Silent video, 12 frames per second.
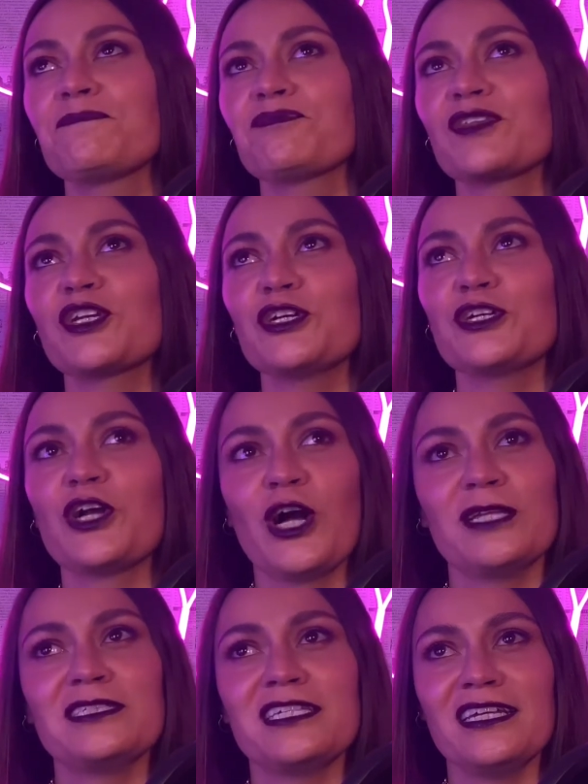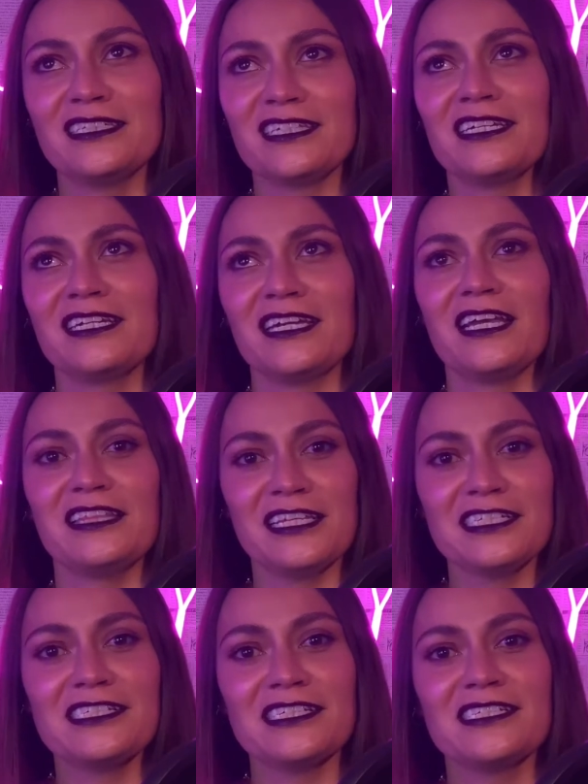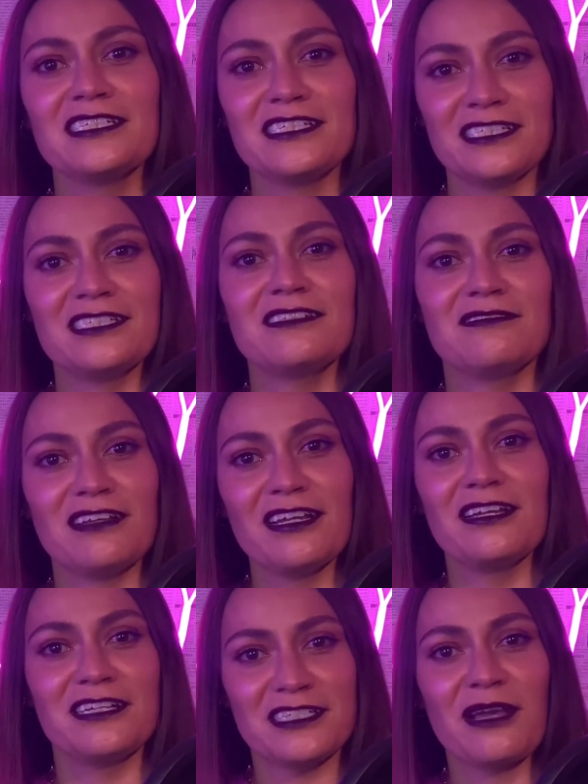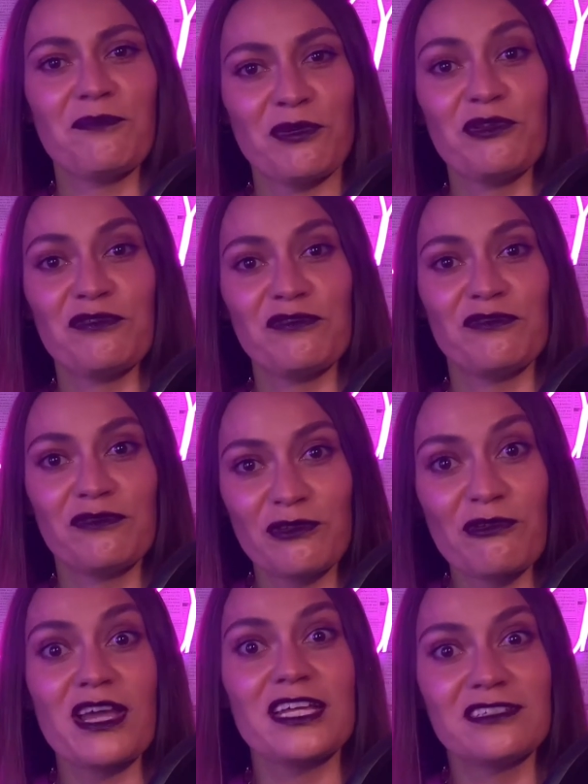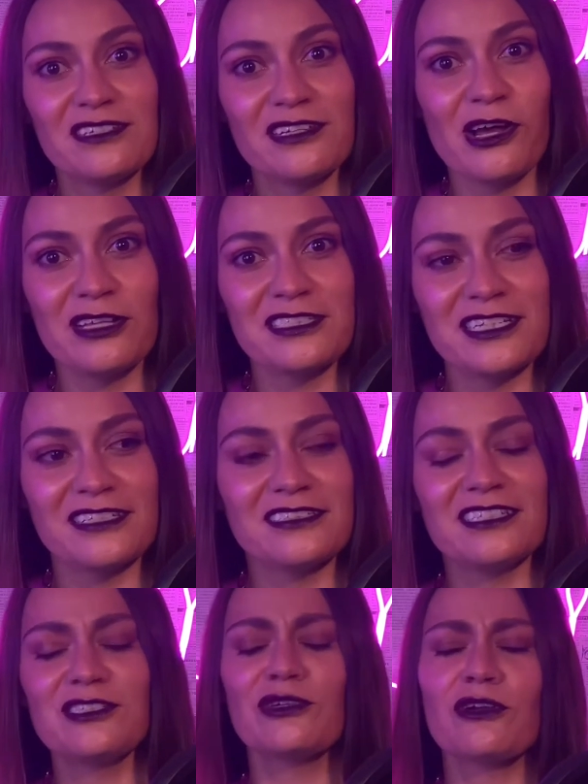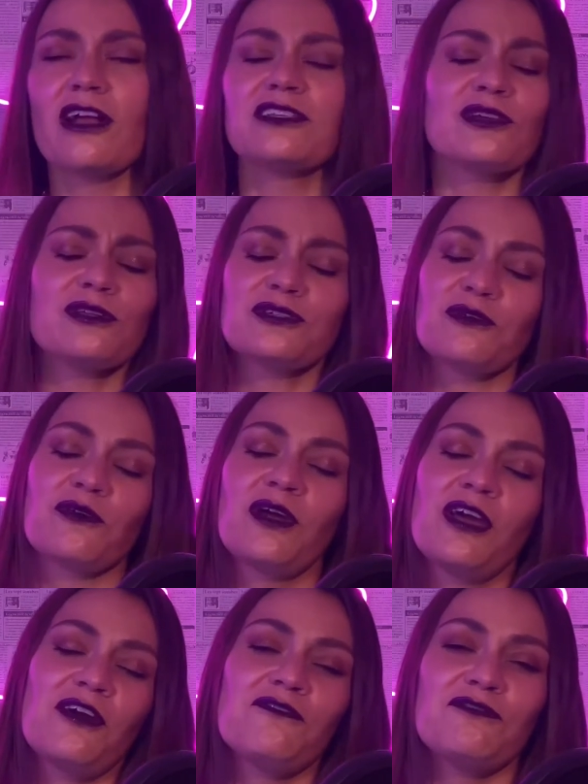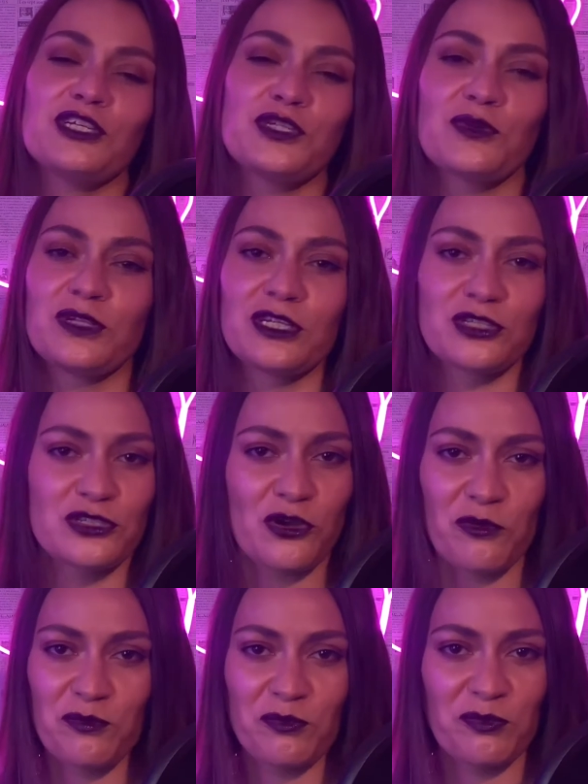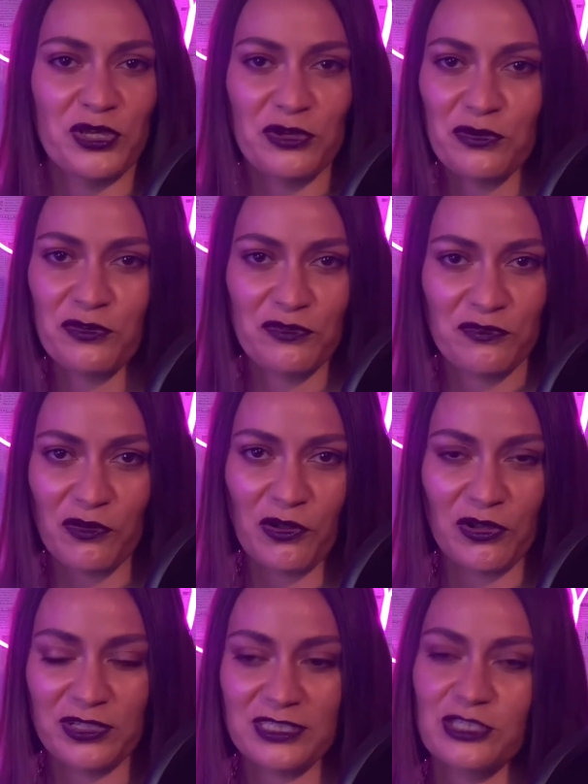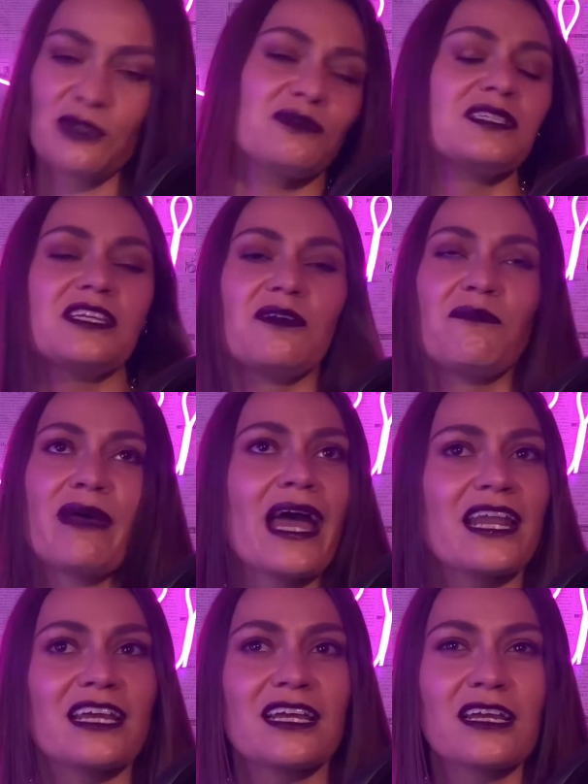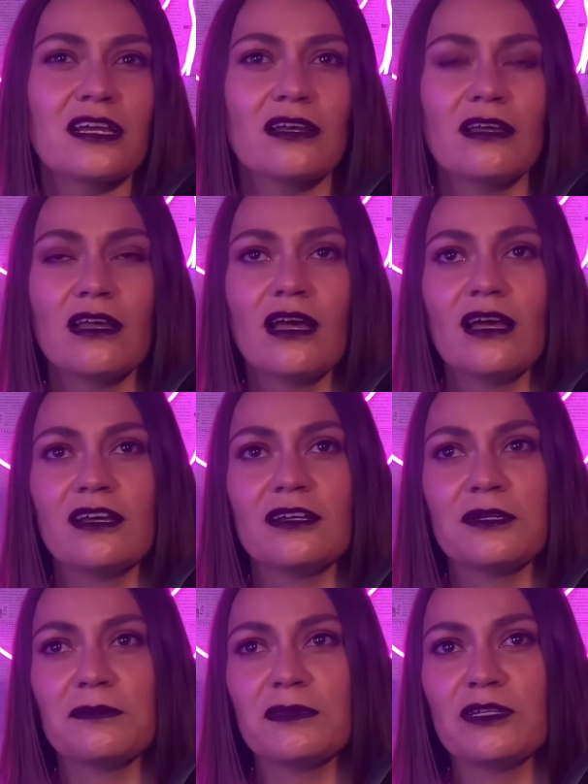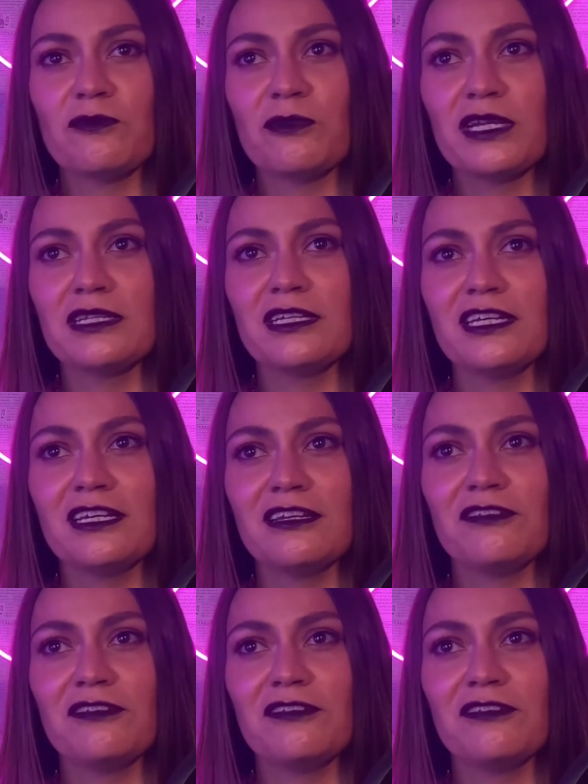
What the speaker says: good content, and this is an example of great content. It's also visually so beautiful. It's so cinematic. It really